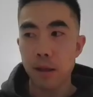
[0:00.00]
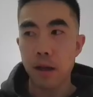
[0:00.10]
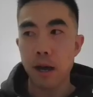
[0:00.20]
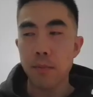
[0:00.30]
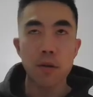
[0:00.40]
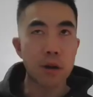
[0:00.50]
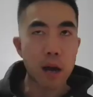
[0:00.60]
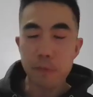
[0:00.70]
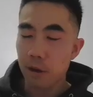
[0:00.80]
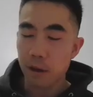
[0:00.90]
I'm
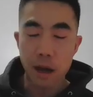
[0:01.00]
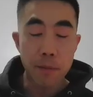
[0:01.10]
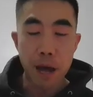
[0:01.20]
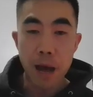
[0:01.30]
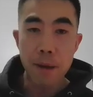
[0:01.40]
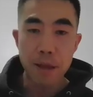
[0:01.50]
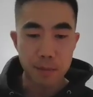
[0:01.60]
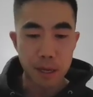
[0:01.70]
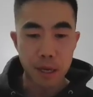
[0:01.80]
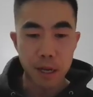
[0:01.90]
at
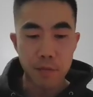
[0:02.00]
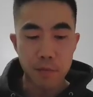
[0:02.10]
the beginning of